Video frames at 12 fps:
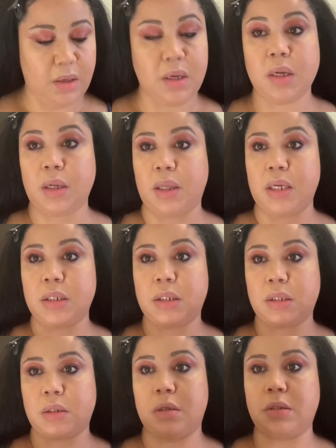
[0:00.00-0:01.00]
Let's
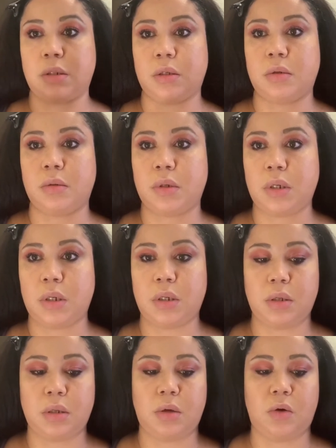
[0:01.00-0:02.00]
also
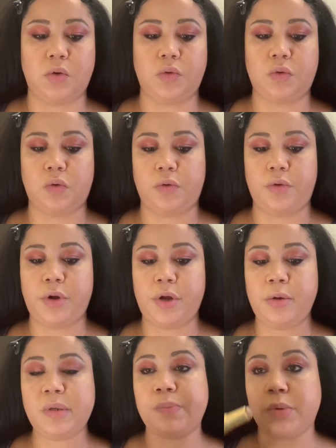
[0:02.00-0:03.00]
contour the
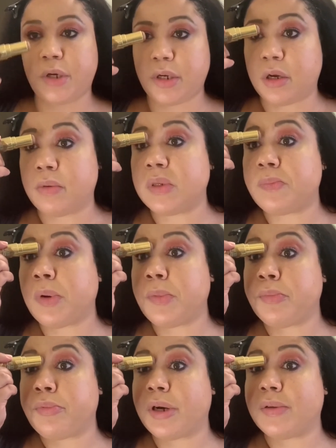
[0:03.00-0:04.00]
nose, but you know, as Bobby
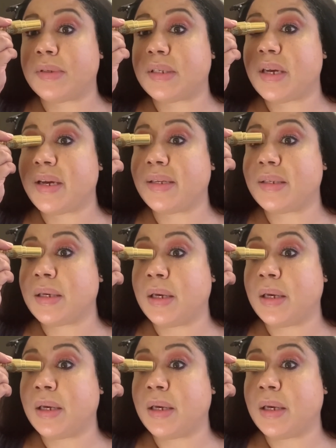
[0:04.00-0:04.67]
Brown says,